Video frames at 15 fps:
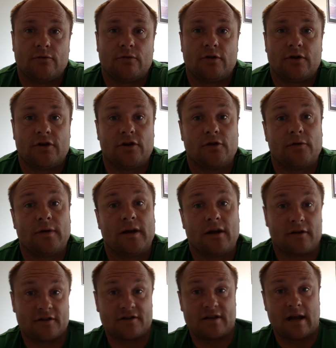you in
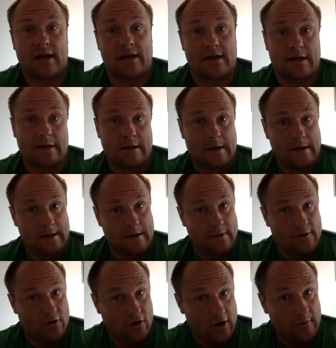understanding the
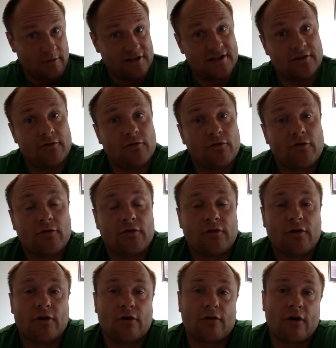kind of material that
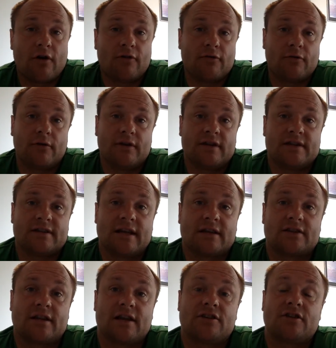I'll go through in this next
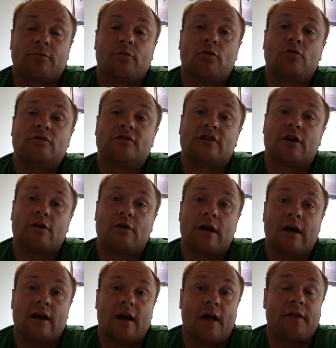lecture, but also
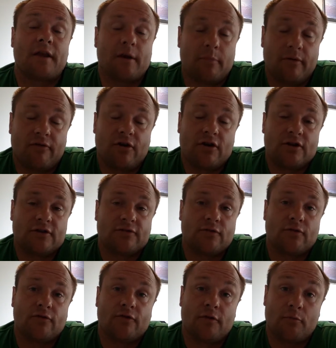I think it'll be very useful
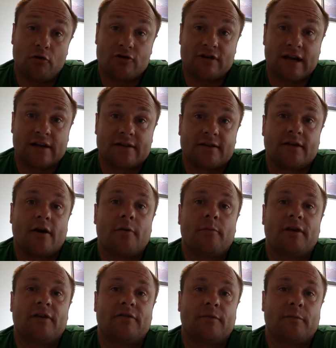for the project that I
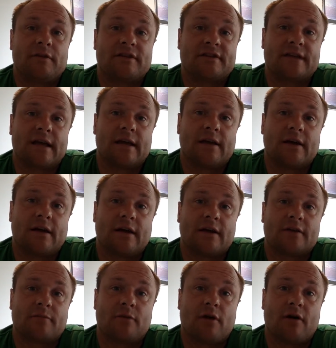believe you've been set as
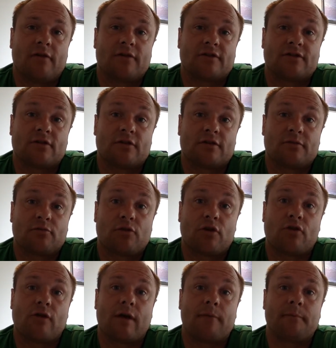part of the Scholars
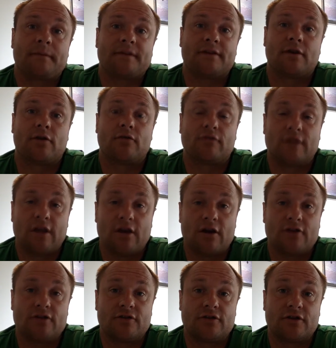Programme. So I'd really urge you
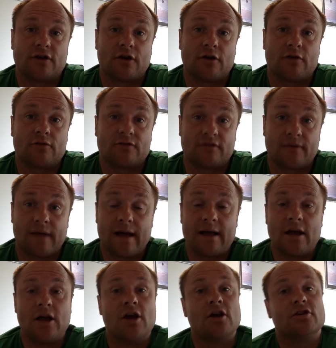to go to that.
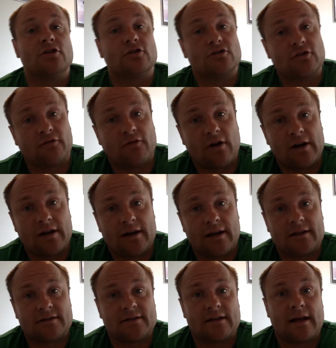You should find a link
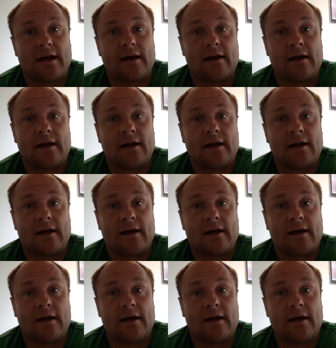to that